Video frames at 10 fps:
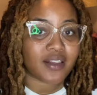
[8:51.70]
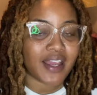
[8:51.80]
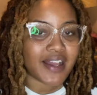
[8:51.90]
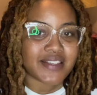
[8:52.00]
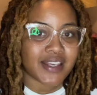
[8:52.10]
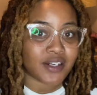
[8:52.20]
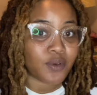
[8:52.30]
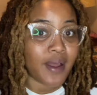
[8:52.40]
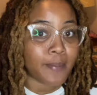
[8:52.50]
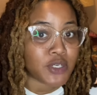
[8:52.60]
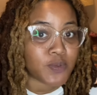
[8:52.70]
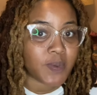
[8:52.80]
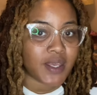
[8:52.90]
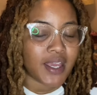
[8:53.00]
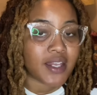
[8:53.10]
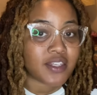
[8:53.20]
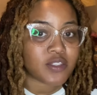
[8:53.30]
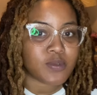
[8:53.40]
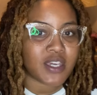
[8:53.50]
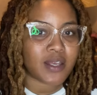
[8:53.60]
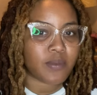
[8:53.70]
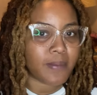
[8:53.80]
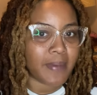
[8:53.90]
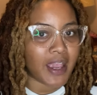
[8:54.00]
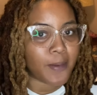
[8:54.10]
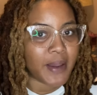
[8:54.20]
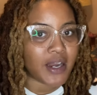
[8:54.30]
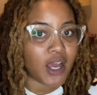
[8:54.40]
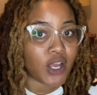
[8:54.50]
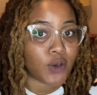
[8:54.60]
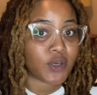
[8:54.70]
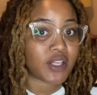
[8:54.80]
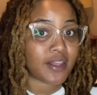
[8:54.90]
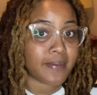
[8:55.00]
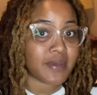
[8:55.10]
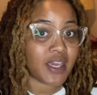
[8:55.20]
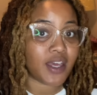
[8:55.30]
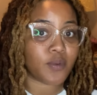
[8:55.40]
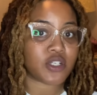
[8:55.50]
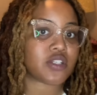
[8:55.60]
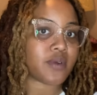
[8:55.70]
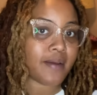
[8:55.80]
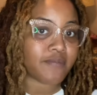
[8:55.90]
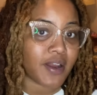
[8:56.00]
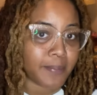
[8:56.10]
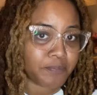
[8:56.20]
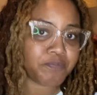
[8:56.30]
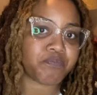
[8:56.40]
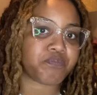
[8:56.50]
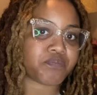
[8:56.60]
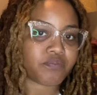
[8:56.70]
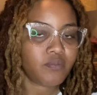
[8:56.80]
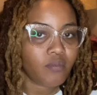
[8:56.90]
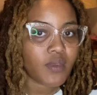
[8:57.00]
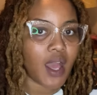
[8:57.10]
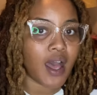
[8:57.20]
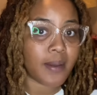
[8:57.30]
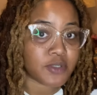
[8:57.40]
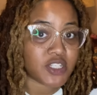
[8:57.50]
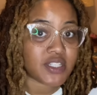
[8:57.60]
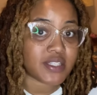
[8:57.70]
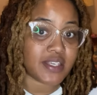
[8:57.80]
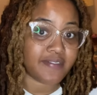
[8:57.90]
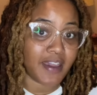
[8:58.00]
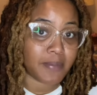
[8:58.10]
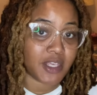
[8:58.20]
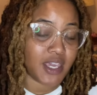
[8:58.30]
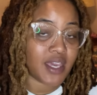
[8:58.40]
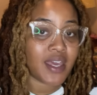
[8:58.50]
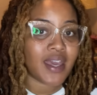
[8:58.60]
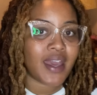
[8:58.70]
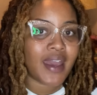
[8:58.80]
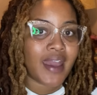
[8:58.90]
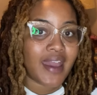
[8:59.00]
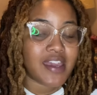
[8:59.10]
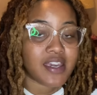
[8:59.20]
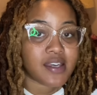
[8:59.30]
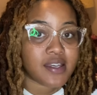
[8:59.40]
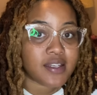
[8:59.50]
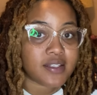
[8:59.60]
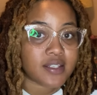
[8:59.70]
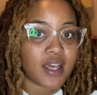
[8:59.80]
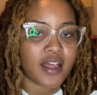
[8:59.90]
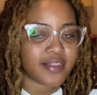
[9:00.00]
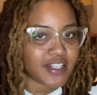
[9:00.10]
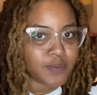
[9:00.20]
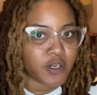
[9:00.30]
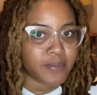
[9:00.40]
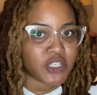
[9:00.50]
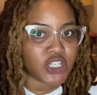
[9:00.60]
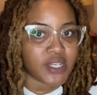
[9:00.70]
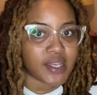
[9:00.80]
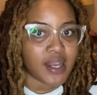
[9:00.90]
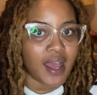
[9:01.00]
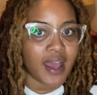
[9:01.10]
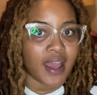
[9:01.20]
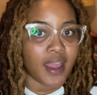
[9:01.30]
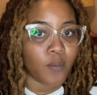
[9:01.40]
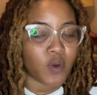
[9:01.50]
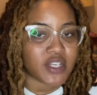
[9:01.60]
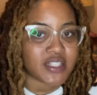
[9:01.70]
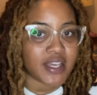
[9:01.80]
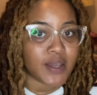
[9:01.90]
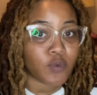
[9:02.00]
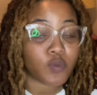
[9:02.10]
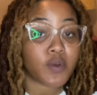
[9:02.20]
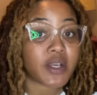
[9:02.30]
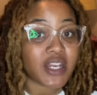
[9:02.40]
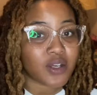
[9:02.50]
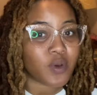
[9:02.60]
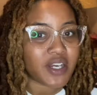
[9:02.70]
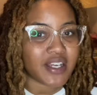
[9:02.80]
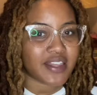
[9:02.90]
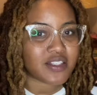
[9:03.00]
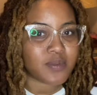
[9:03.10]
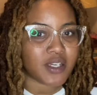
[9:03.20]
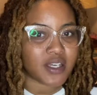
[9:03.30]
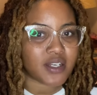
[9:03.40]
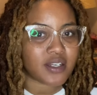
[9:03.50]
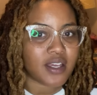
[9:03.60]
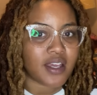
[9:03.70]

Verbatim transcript: like I said, I don't have much planned. This weekend, we may or may not go to Columbia, which is where I'm from, um, just to see family. And that's pretty much it. I want to say we were going to go on a date this weekend,